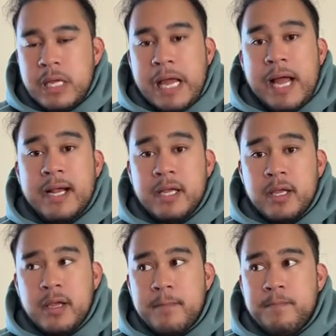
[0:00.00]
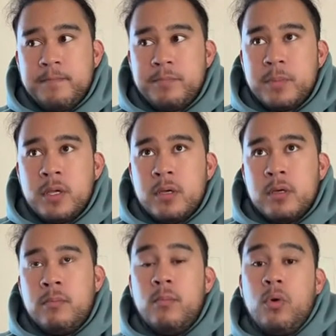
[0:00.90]
adding
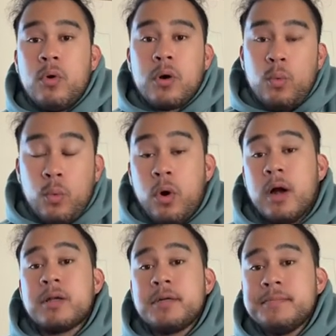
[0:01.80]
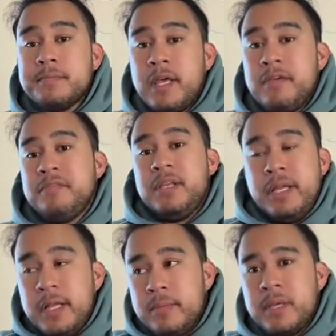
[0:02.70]
more water if
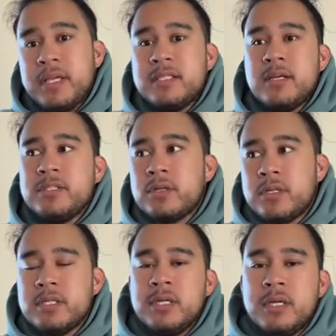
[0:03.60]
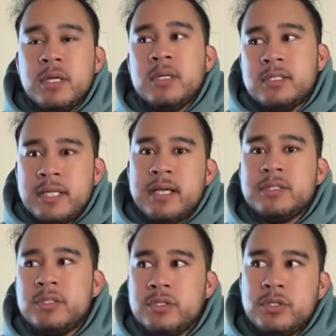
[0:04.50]
needed, because I'd start to test
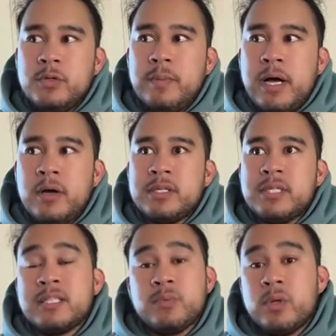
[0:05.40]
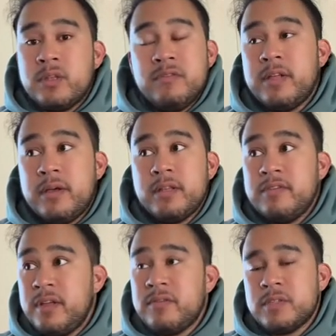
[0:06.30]
the soup out, because that's what the
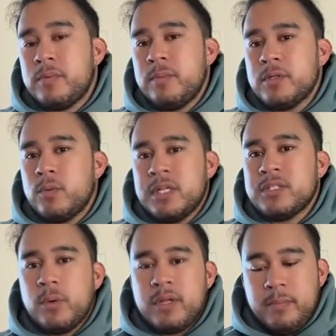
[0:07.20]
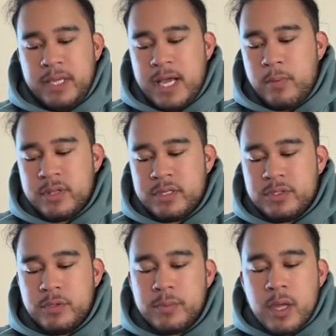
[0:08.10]
flavor is pretty much what it's going to be at with the
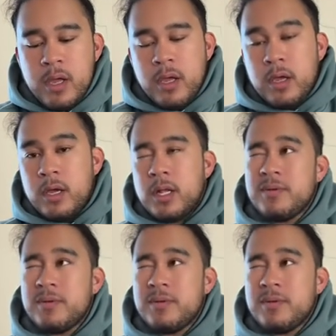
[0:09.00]
soup. And I